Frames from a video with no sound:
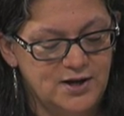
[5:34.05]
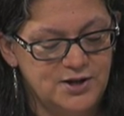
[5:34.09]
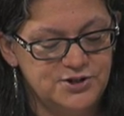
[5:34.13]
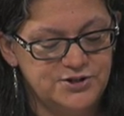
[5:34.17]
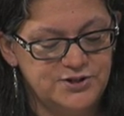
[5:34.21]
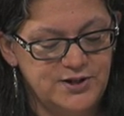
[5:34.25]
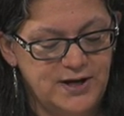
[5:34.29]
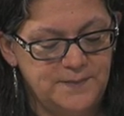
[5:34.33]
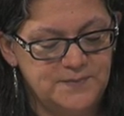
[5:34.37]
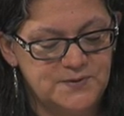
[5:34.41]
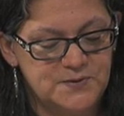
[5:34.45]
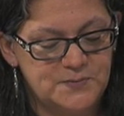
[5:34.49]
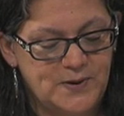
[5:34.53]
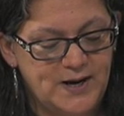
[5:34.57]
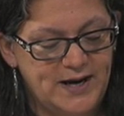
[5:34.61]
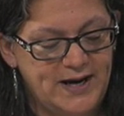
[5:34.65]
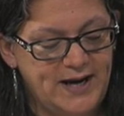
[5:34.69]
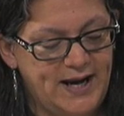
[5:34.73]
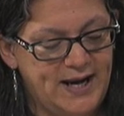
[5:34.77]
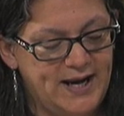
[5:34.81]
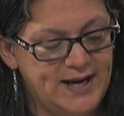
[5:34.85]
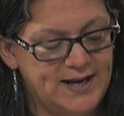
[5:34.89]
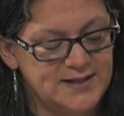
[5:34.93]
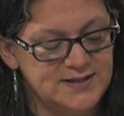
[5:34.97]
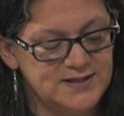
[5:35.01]
shaped by
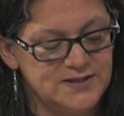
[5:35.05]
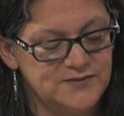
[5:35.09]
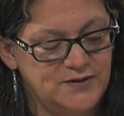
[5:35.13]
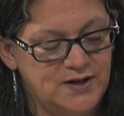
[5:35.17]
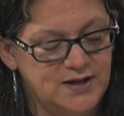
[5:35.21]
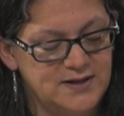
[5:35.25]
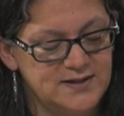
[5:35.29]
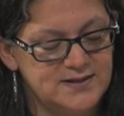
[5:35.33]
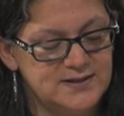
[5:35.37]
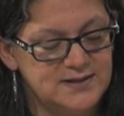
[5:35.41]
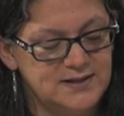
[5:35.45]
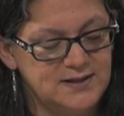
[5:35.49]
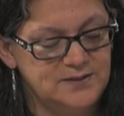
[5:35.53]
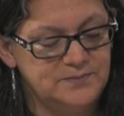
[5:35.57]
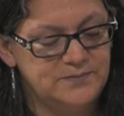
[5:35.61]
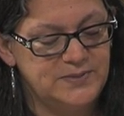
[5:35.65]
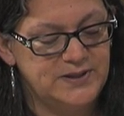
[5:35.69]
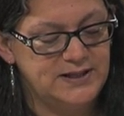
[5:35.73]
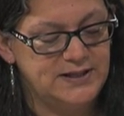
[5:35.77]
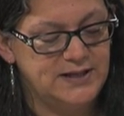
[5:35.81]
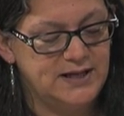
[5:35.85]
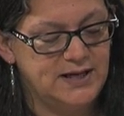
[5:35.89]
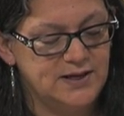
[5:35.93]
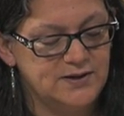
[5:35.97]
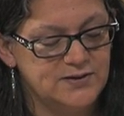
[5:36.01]
hands of unseen
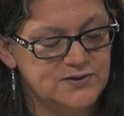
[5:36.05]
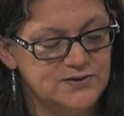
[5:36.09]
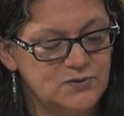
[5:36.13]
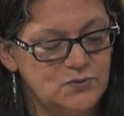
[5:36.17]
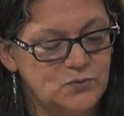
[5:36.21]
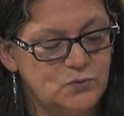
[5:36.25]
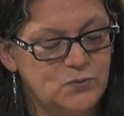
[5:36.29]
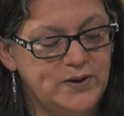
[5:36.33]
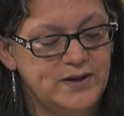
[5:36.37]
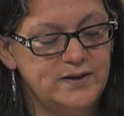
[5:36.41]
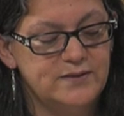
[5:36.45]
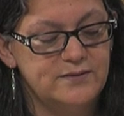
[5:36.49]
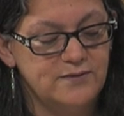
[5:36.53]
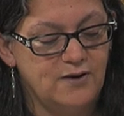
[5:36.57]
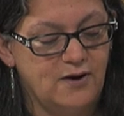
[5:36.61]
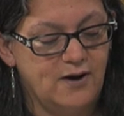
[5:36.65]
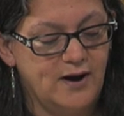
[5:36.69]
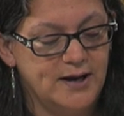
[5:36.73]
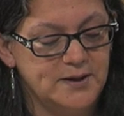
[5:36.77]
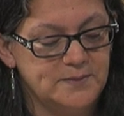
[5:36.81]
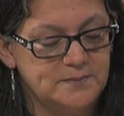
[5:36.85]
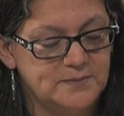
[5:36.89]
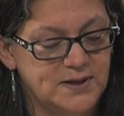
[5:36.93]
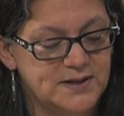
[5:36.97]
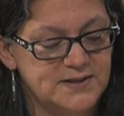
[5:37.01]
beings we
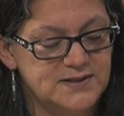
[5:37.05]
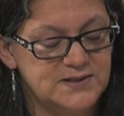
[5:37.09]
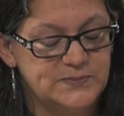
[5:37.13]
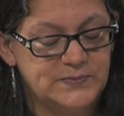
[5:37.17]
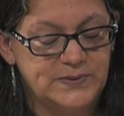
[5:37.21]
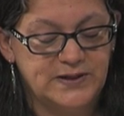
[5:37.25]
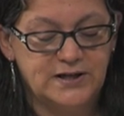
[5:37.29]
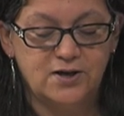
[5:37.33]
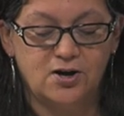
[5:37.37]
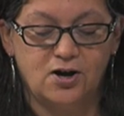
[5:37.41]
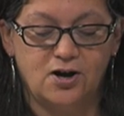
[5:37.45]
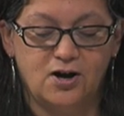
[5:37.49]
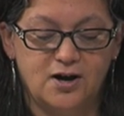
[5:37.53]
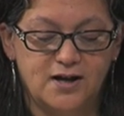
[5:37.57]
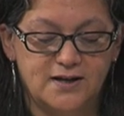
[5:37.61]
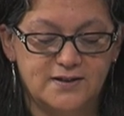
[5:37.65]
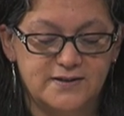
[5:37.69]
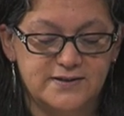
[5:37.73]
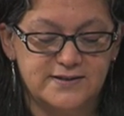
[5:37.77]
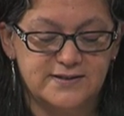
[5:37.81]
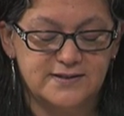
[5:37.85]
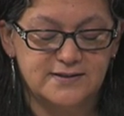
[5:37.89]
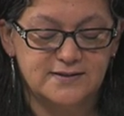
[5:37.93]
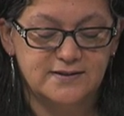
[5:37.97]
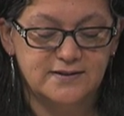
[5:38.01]
thought must be
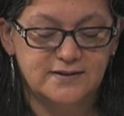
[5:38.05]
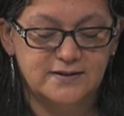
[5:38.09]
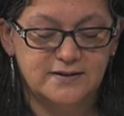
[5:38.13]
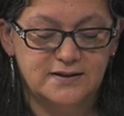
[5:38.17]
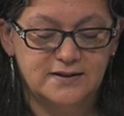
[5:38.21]
gods.